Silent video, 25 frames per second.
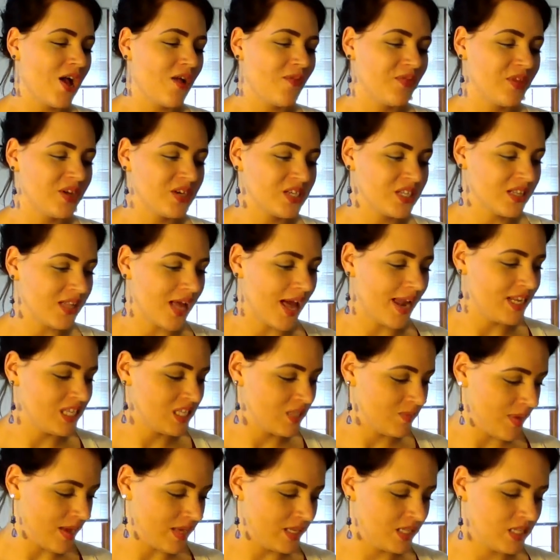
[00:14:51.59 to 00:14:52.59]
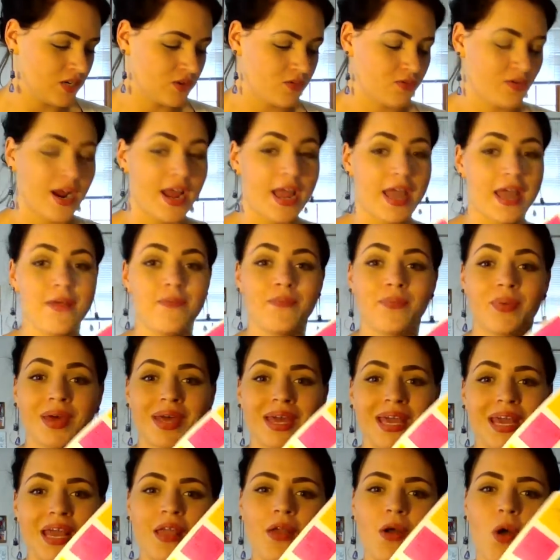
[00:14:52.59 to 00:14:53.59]
There's a lot of space to write,
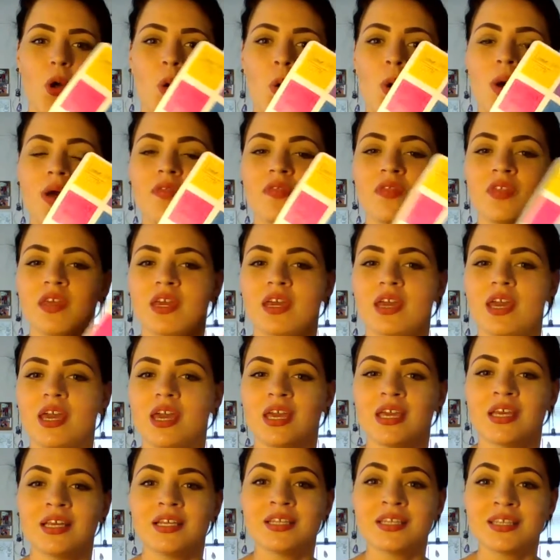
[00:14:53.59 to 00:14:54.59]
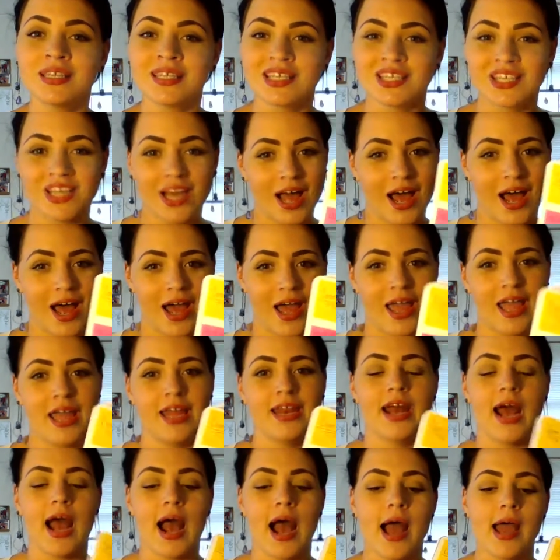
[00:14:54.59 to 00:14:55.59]
but on the inside,
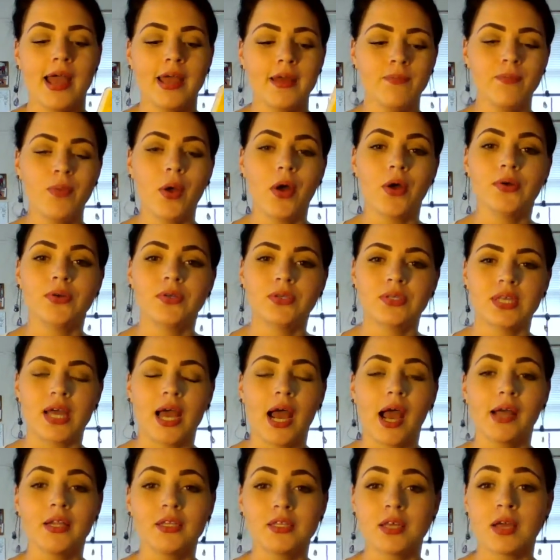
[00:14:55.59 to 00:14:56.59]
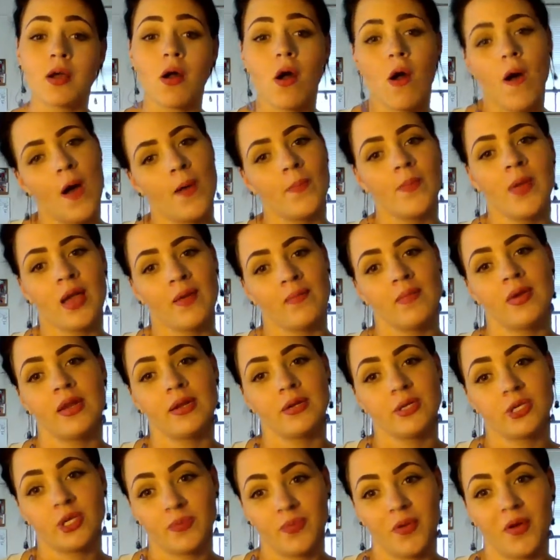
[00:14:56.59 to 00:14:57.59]
I took all my
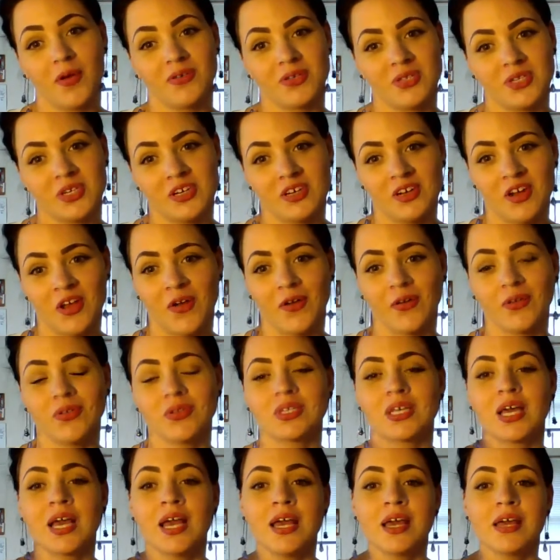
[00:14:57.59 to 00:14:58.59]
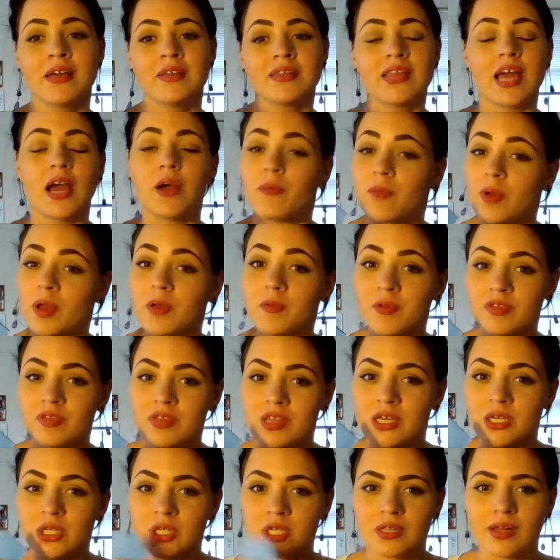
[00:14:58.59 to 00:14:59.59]
miniature Post-it notes that went with
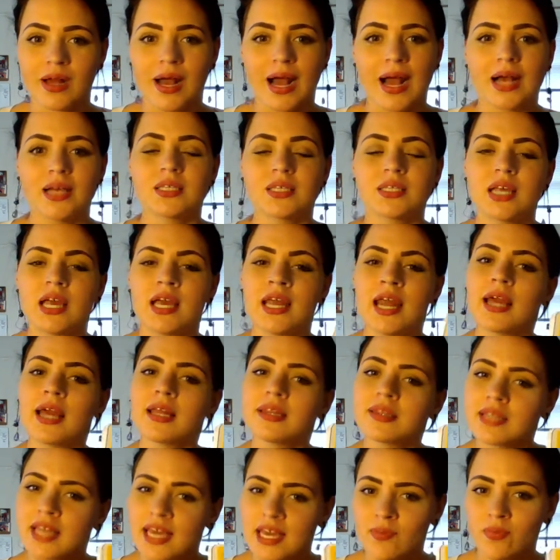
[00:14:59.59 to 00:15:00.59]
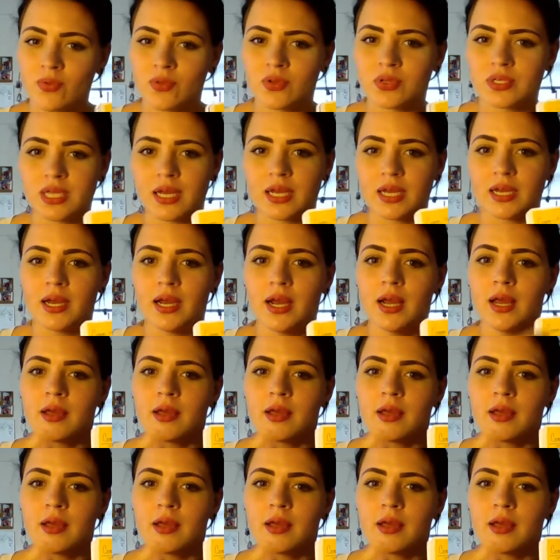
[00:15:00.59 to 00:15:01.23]
each class, and I labeled it.